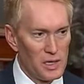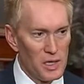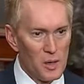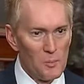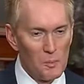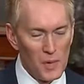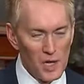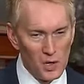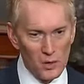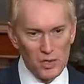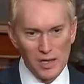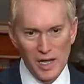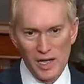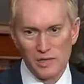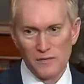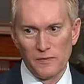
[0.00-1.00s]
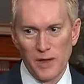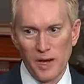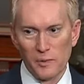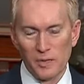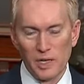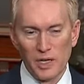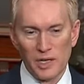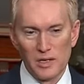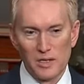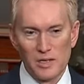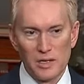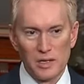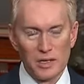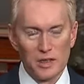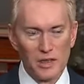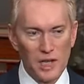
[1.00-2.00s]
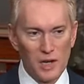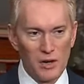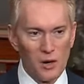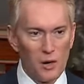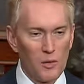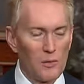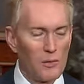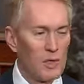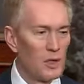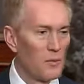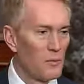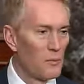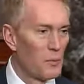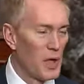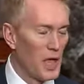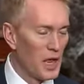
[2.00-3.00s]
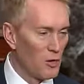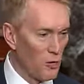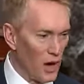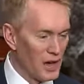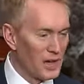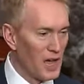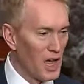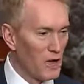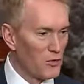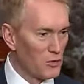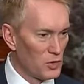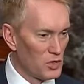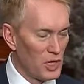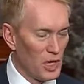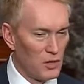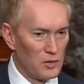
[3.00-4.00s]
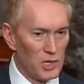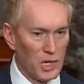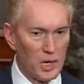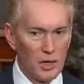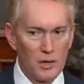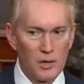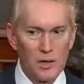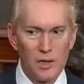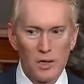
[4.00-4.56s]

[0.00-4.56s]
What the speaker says: Middle-class families that are paying right now for child care